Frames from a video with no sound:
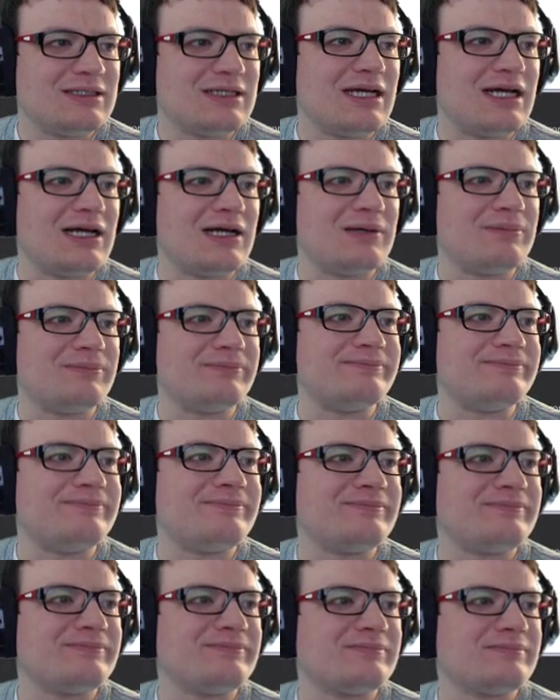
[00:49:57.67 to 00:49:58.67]

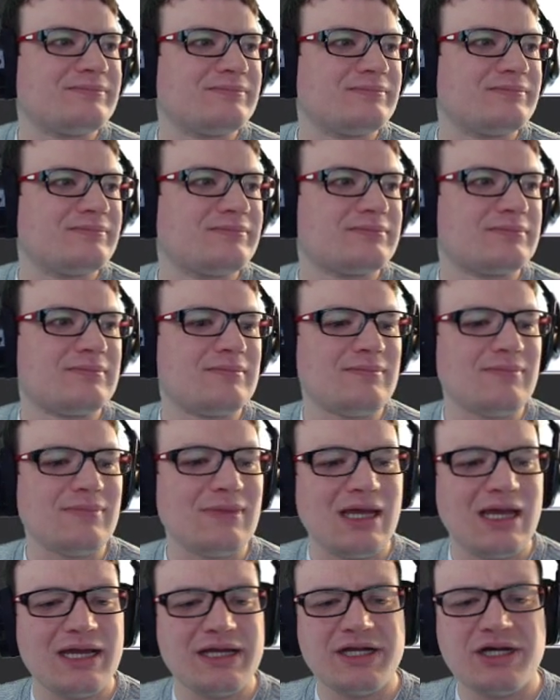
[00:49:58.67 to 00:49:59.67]

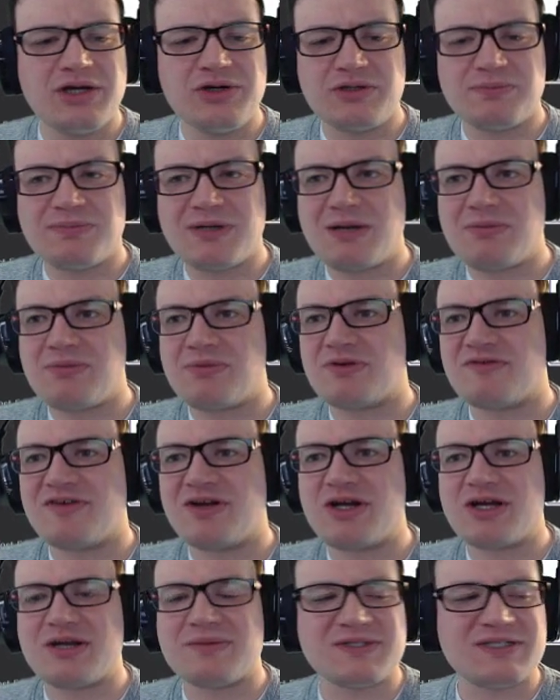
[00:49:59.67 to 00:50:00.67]
I know you're probably
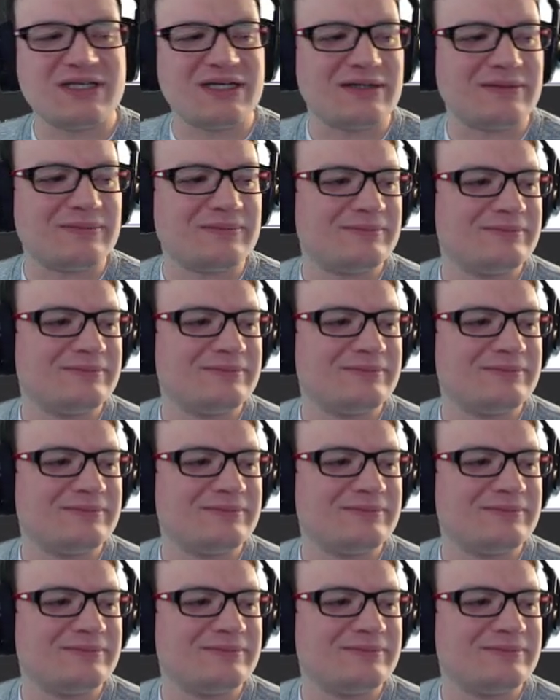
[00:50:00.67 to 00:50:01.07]
very upset.